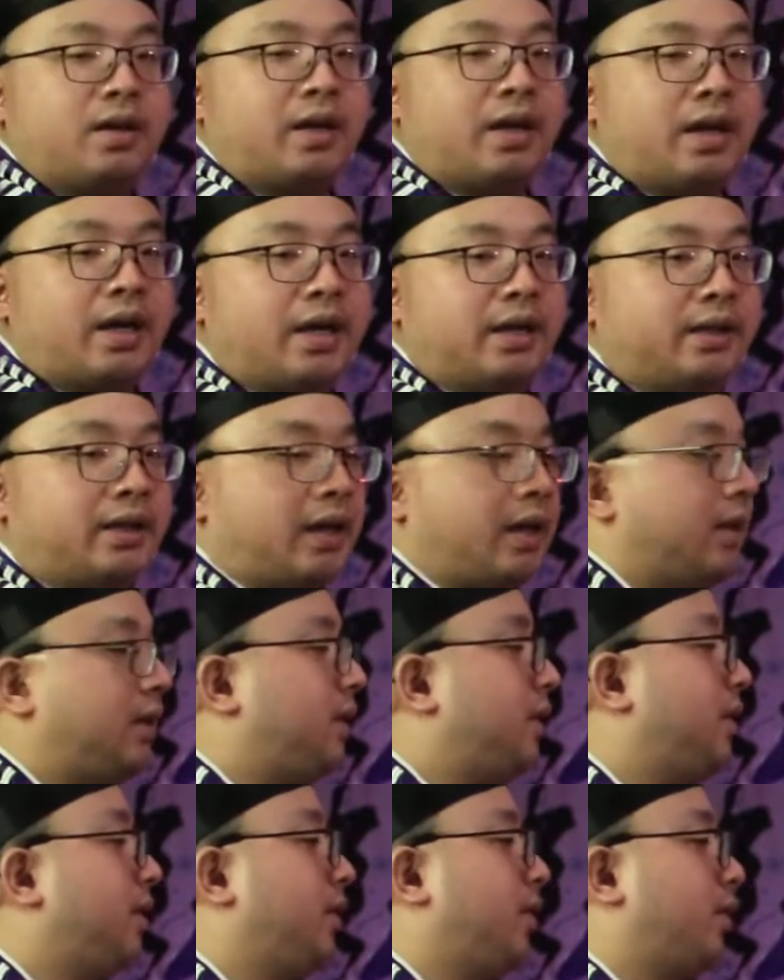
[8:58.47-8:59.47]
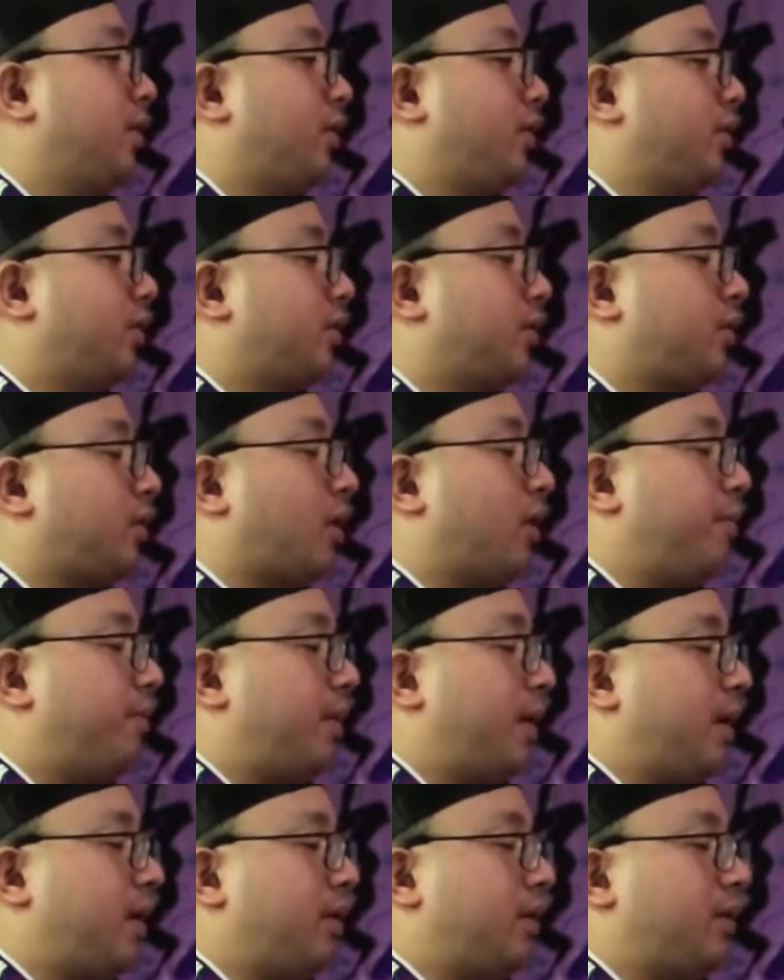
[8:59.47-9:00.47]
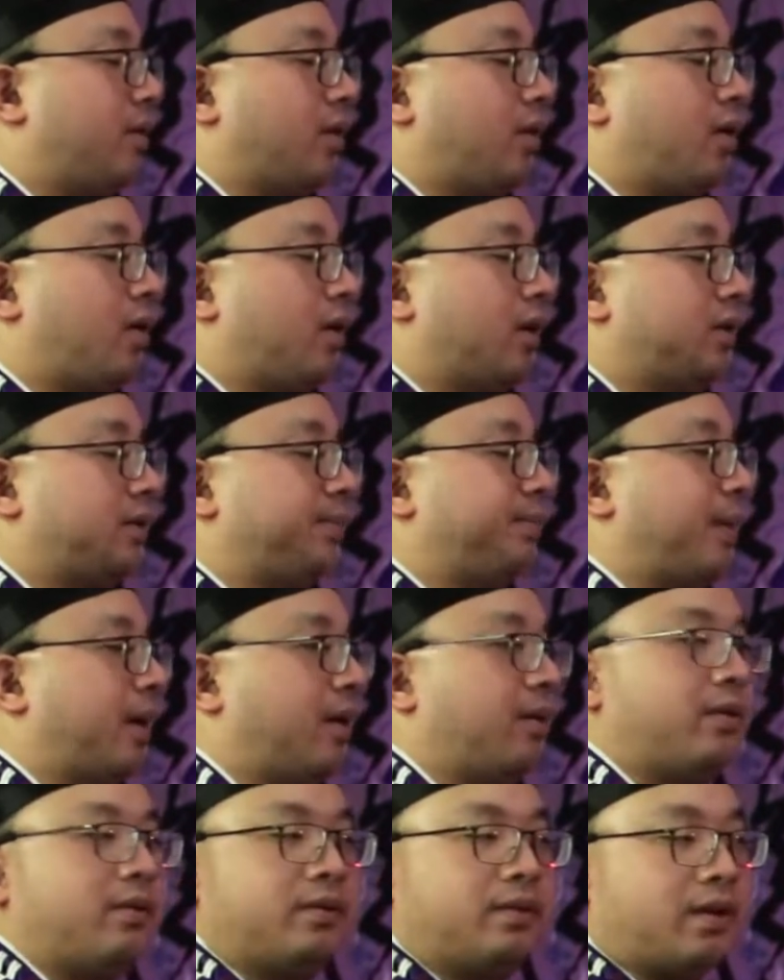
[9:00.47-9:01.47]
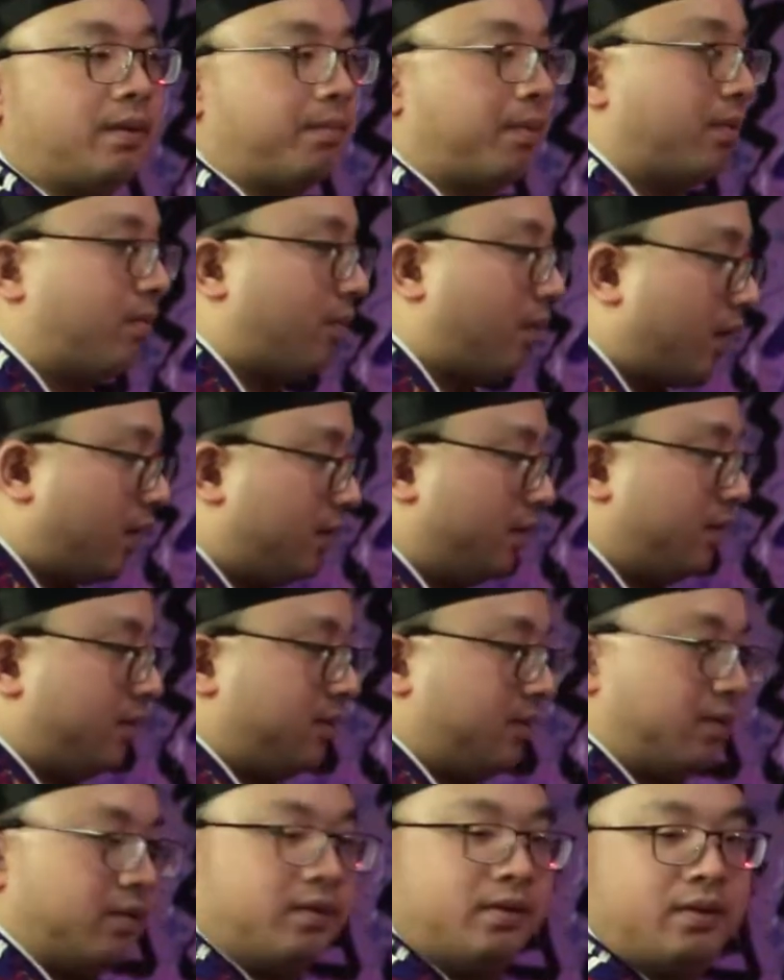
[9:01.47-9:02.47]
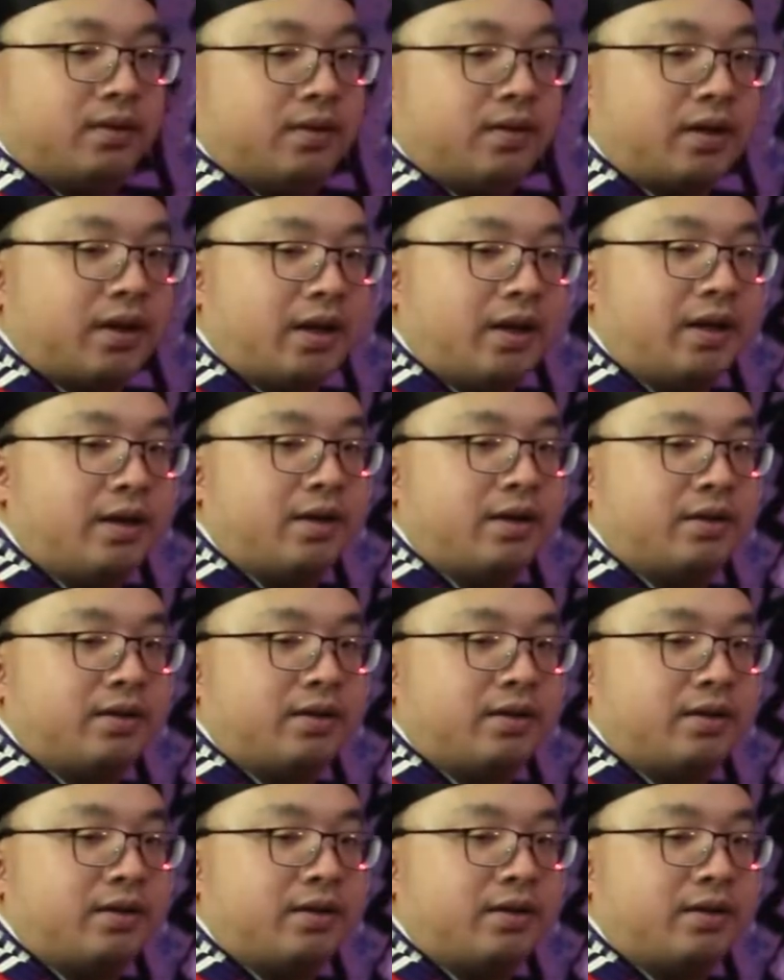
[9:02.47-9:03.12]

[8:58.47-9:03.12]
And then you stomp in your harsh spell, number one, okay?